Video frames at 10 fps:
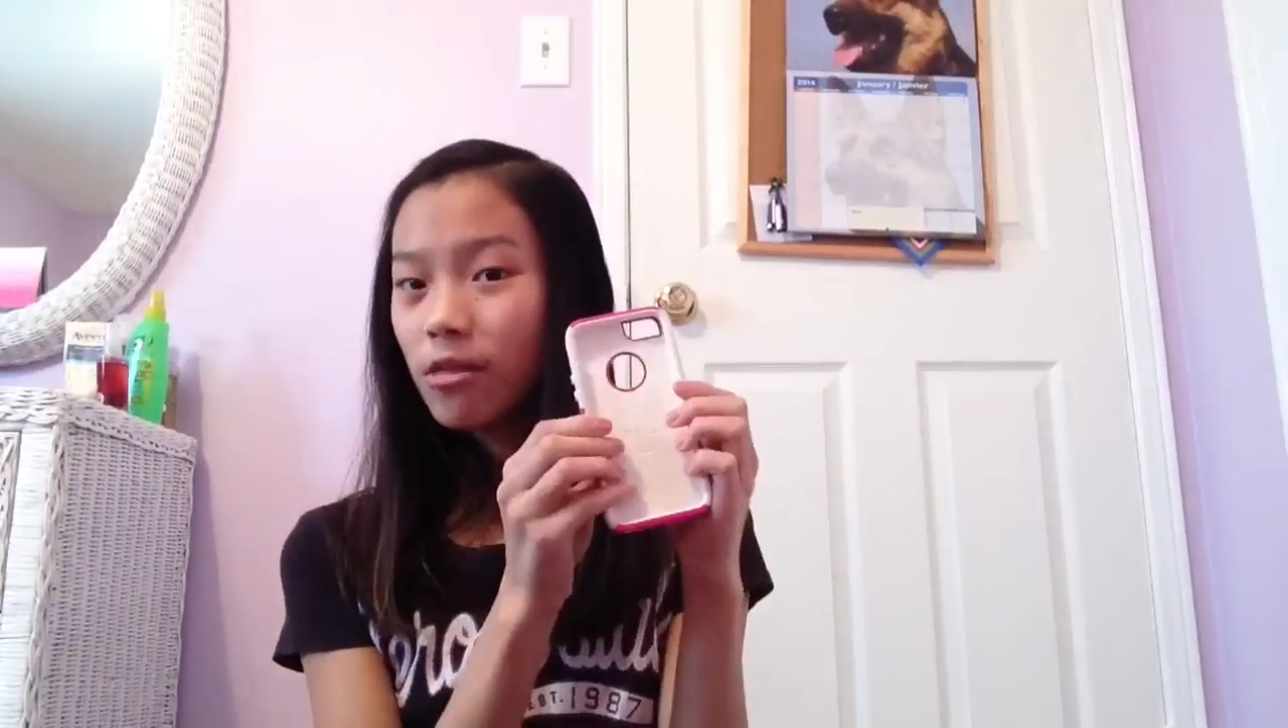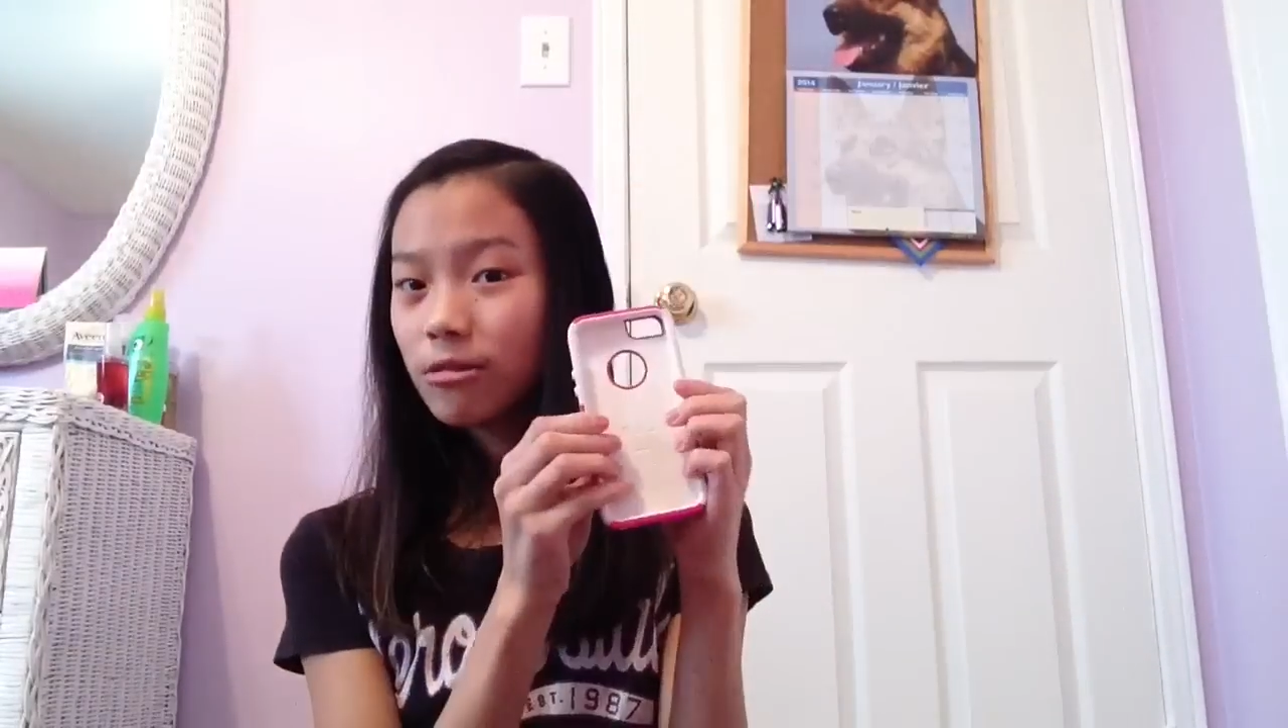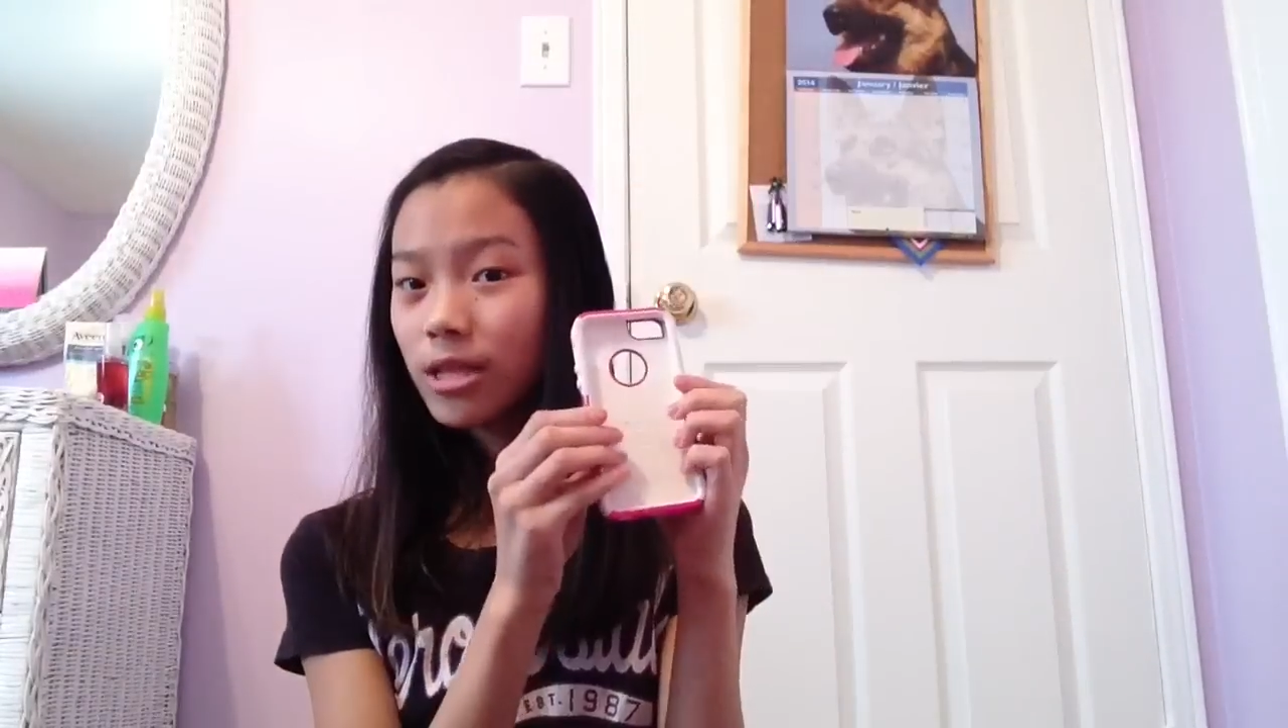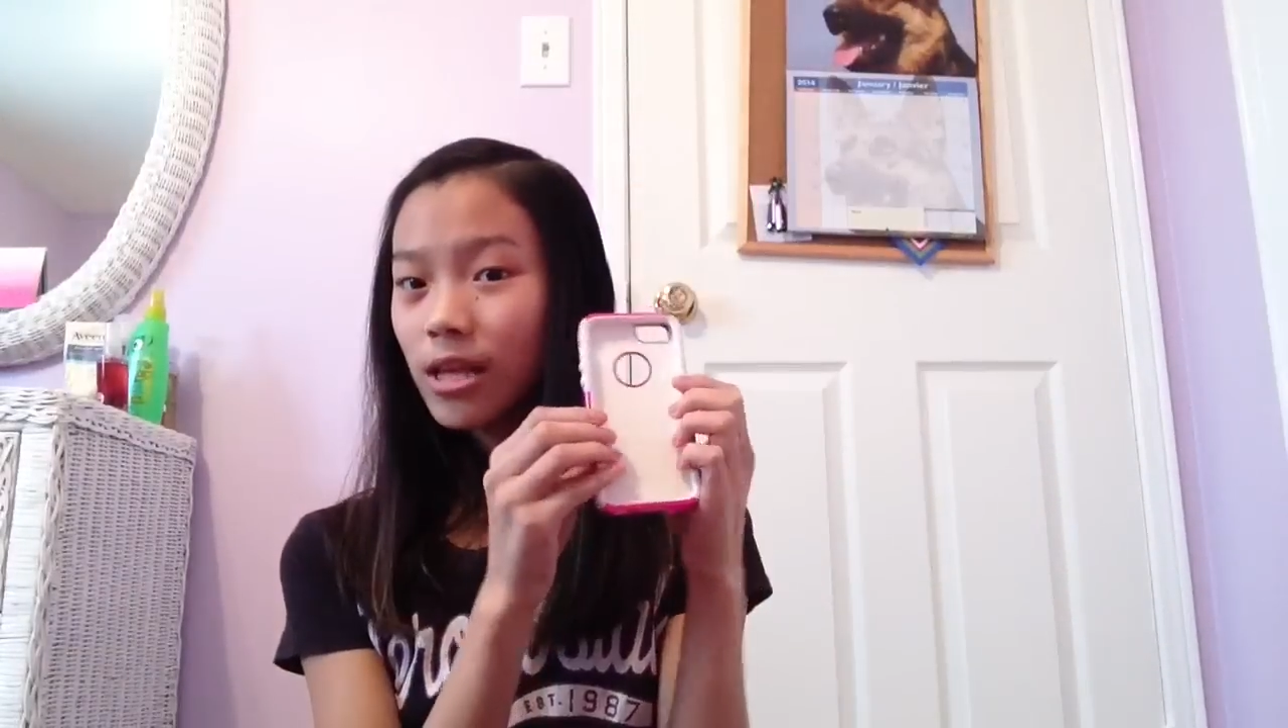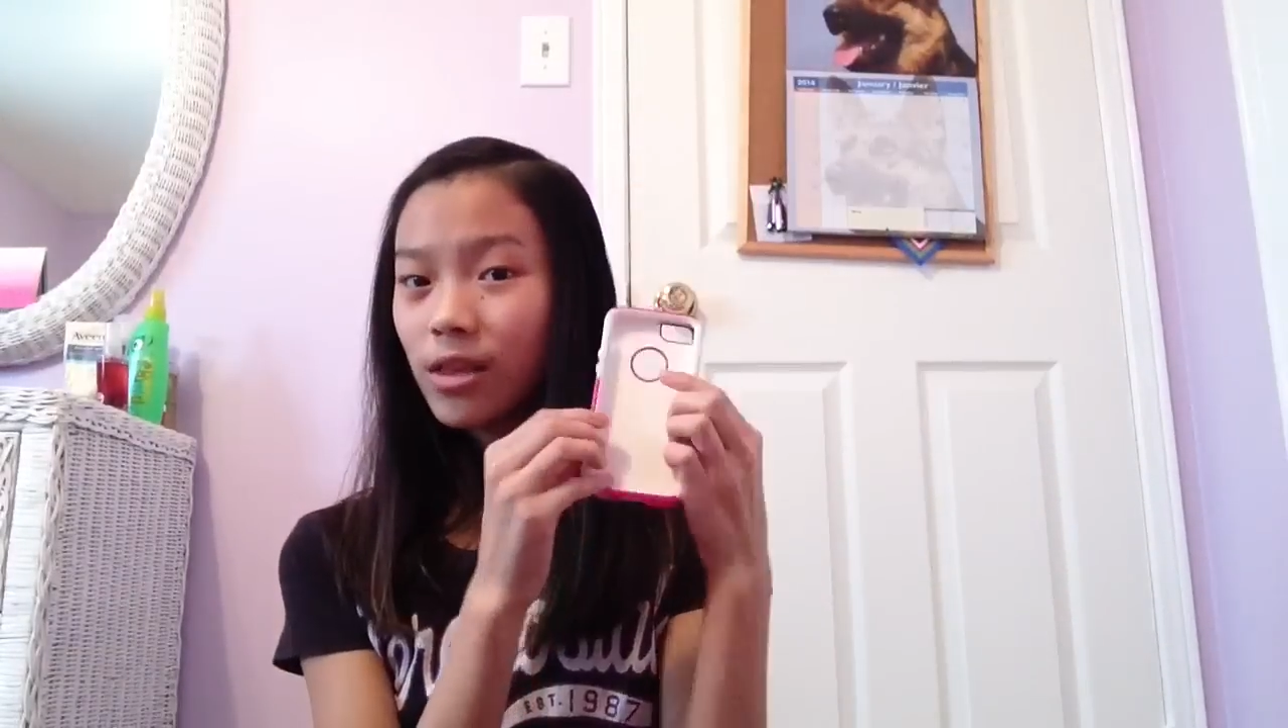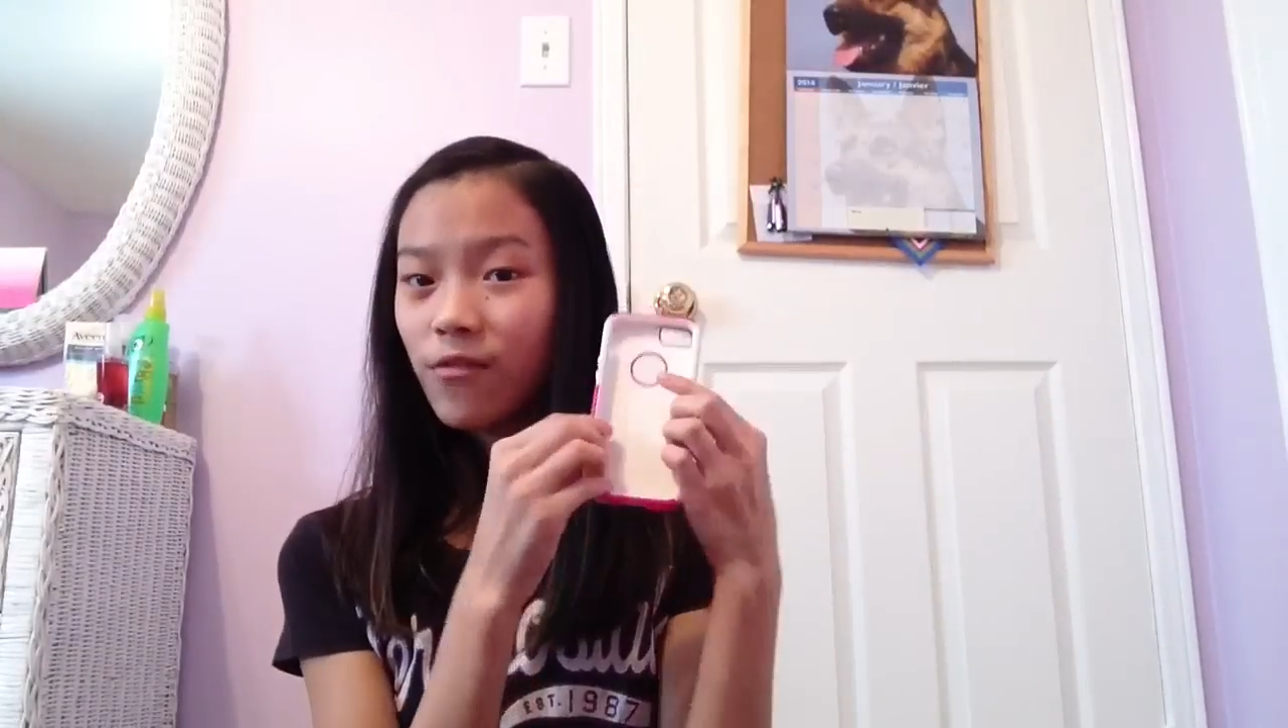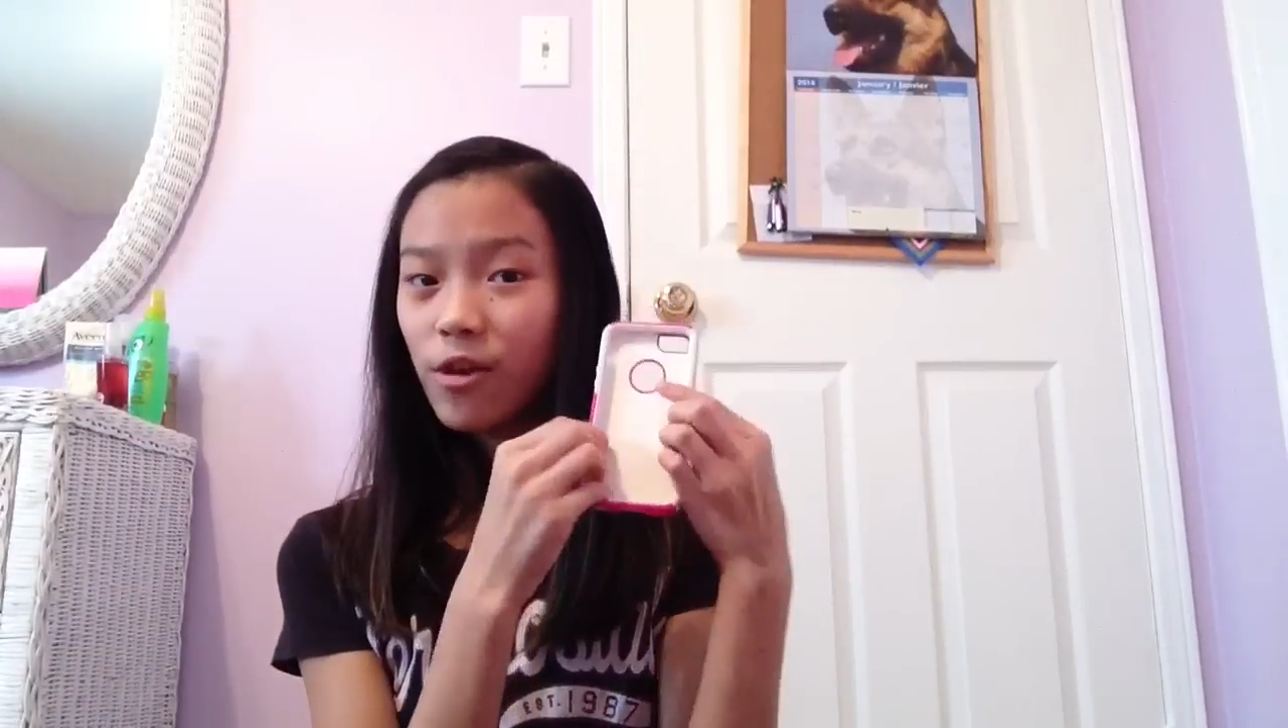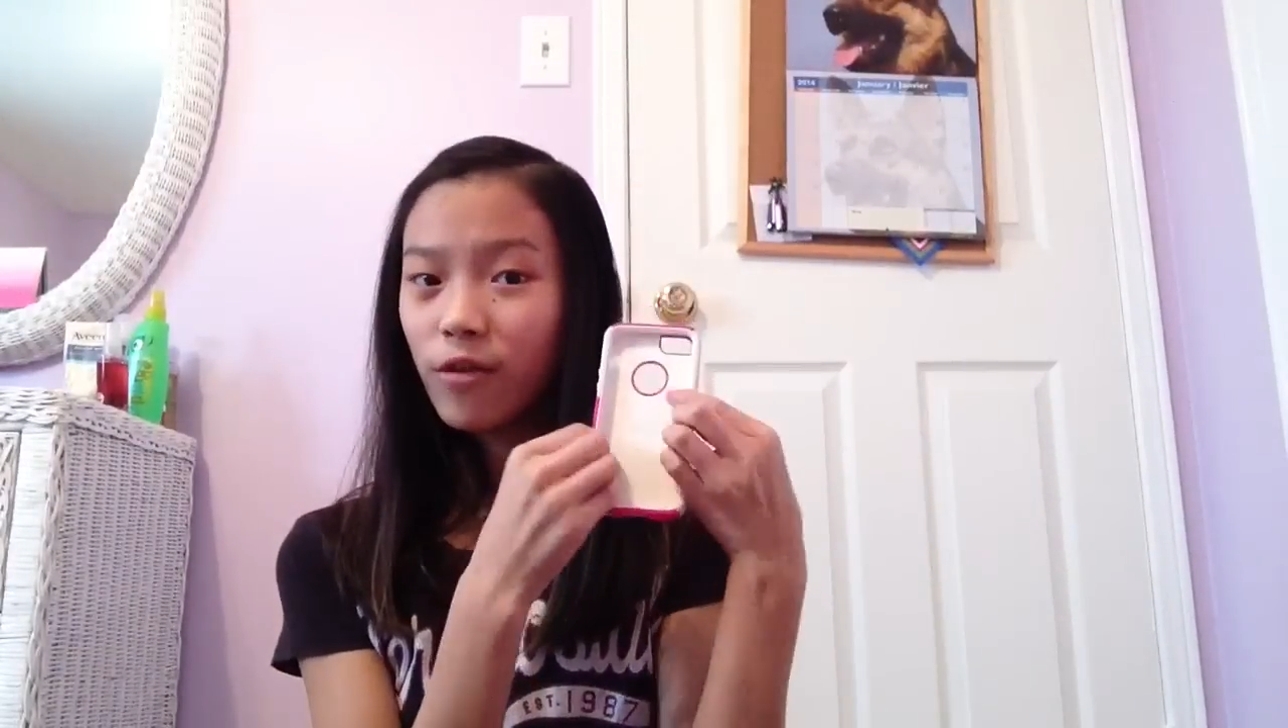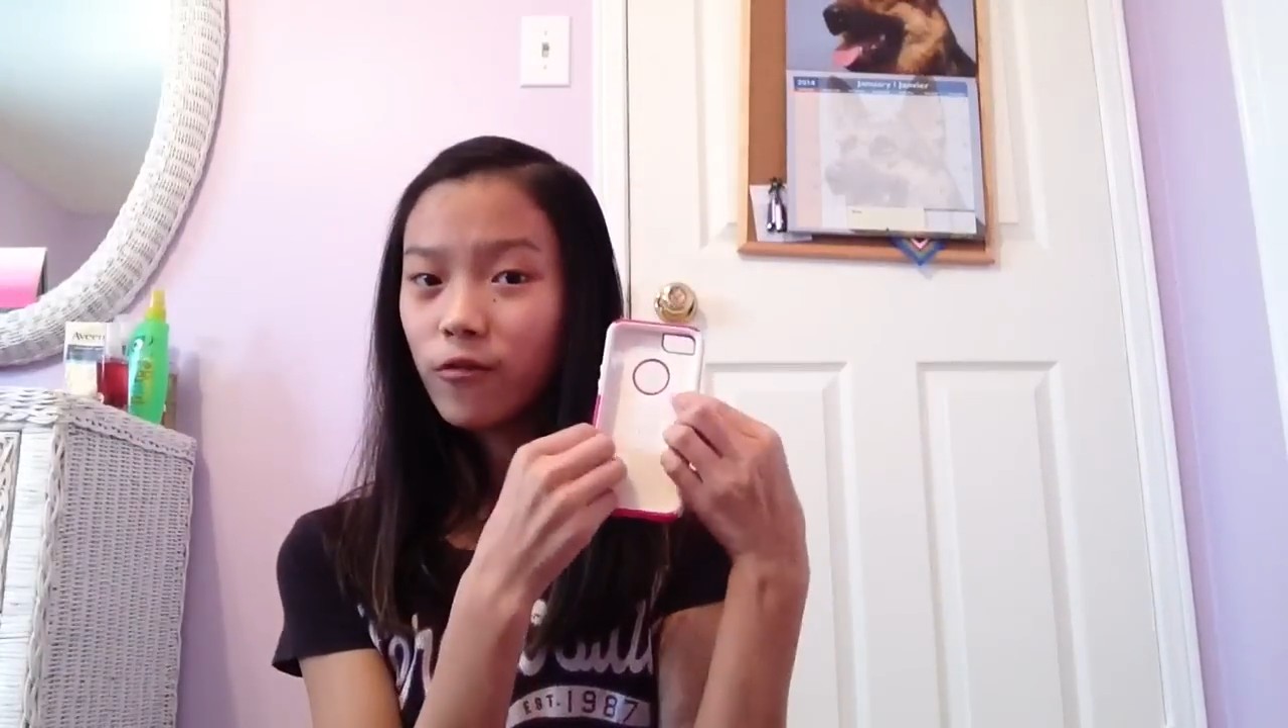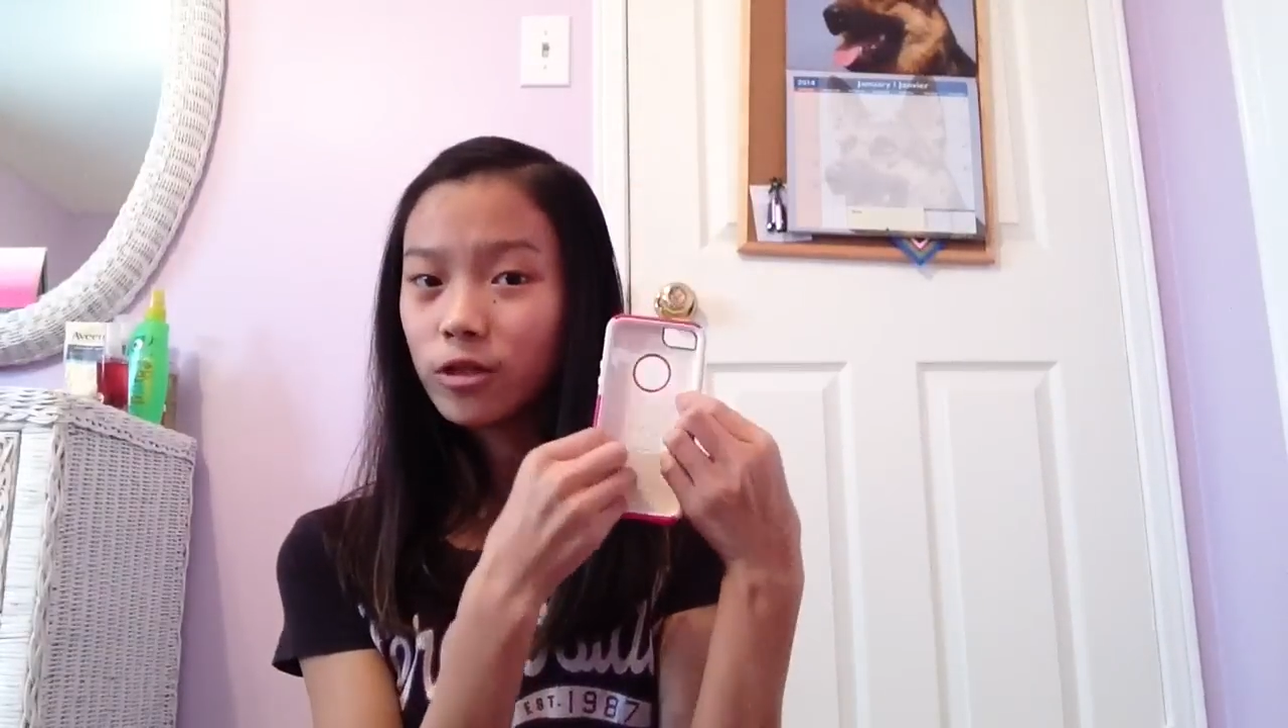This is like the
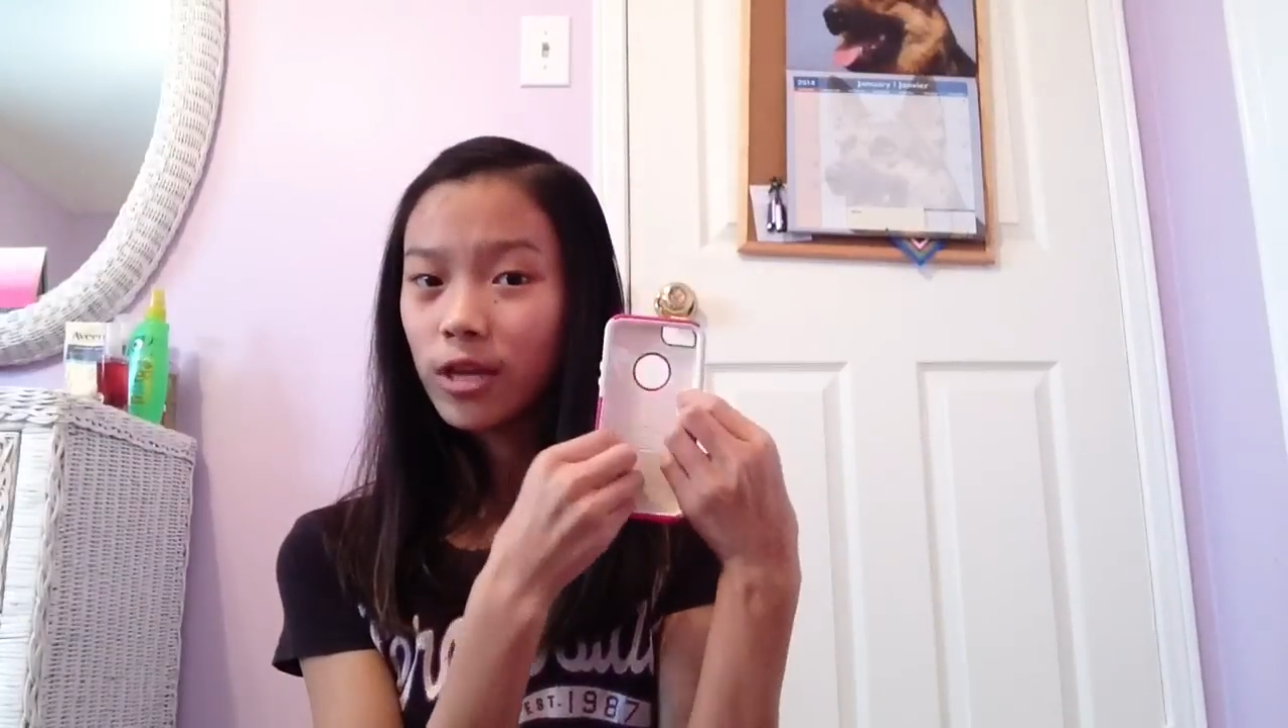very first